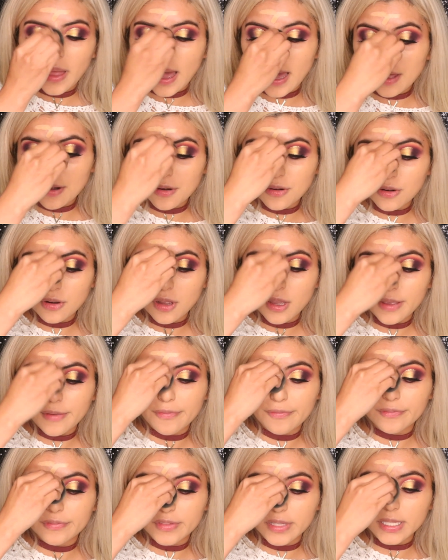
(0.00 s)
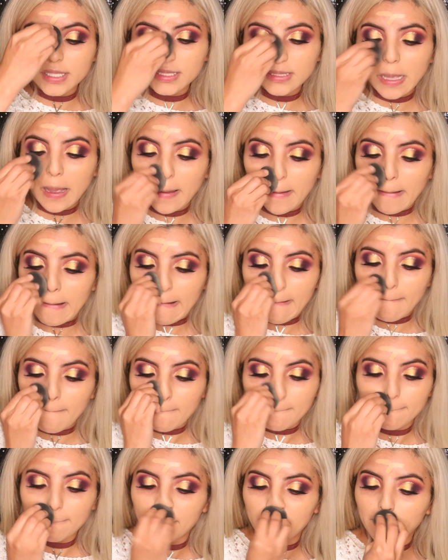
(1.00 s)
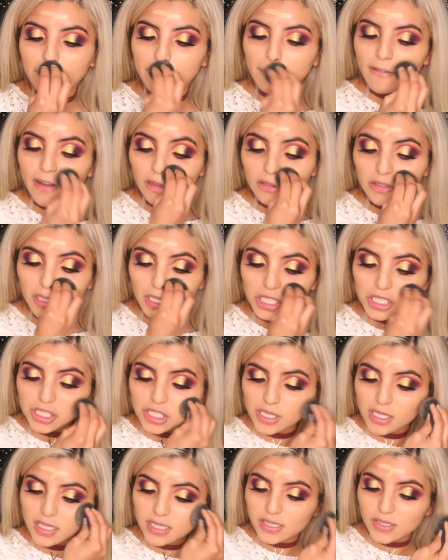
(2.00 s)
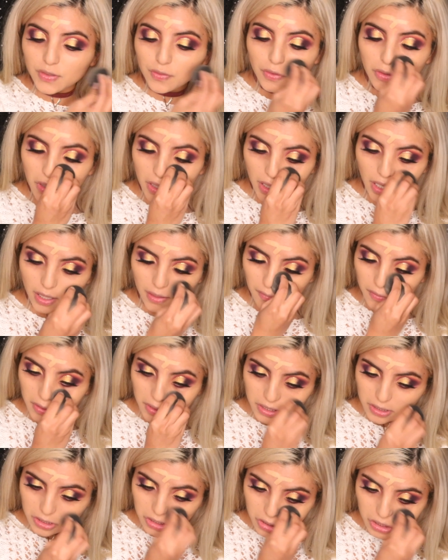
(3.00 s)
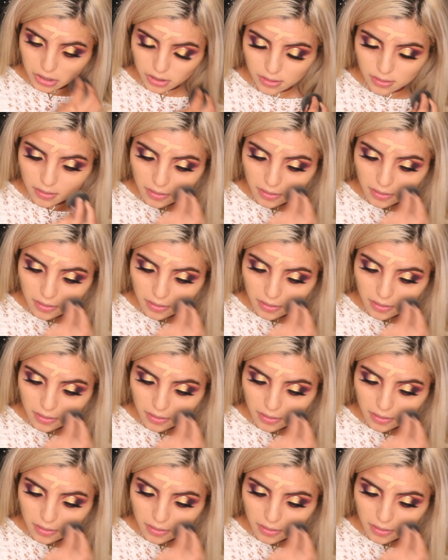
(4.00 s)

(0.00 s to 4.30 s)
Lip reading: I don't know if this foundation is full coverage.